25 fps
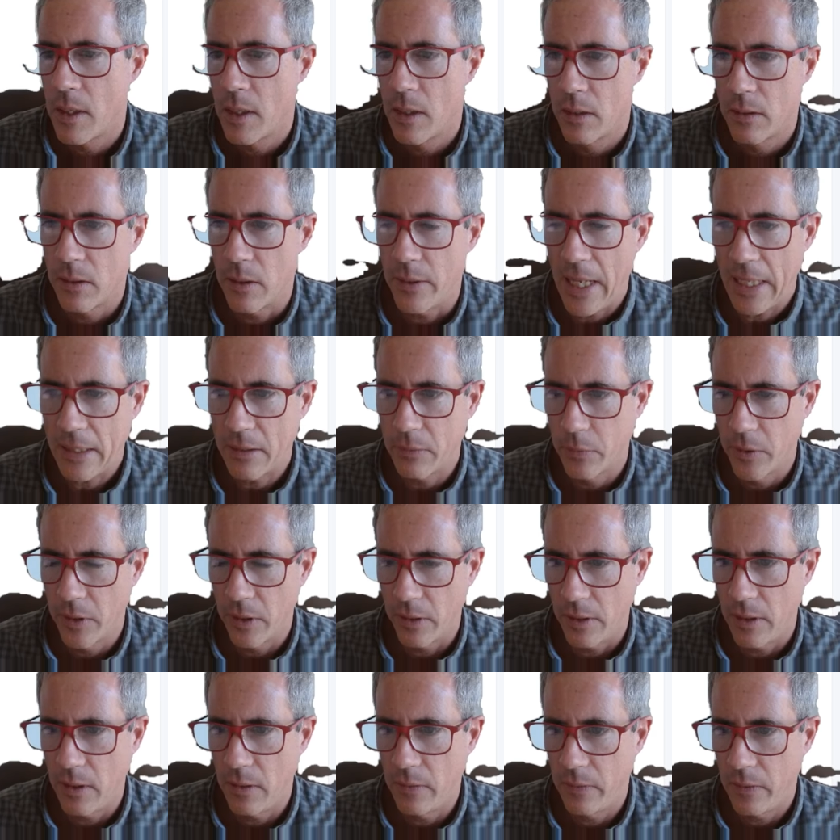So that's
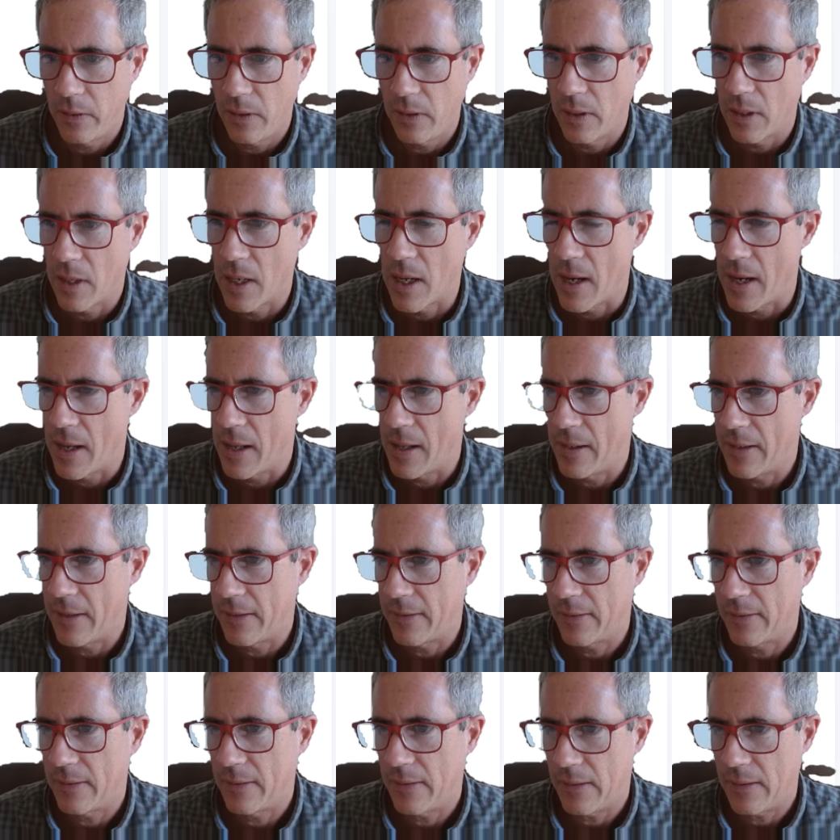real easy.
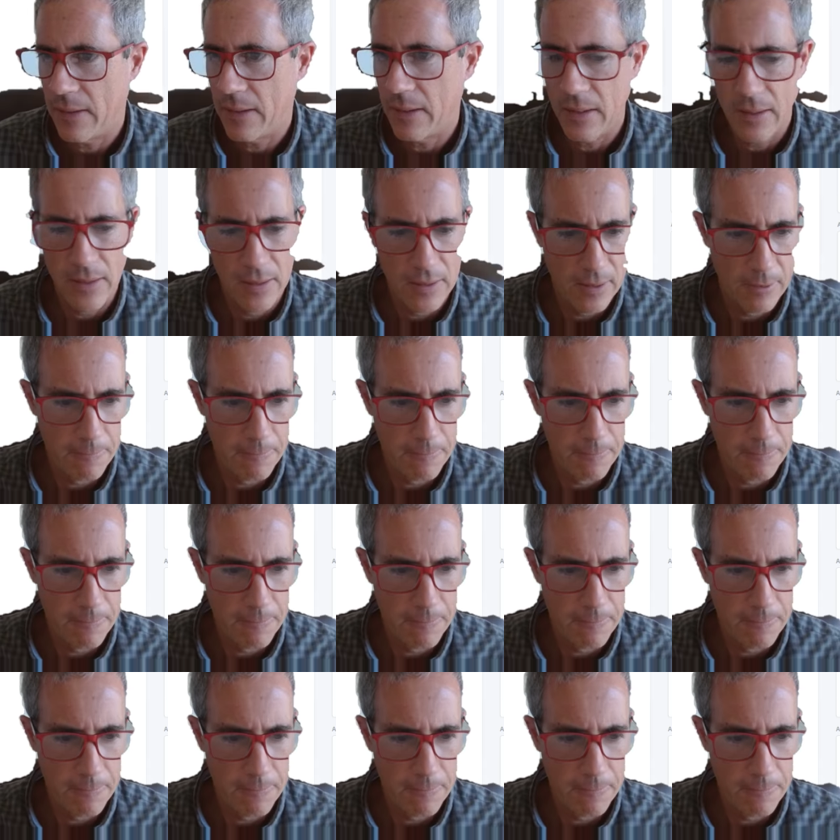Let's see.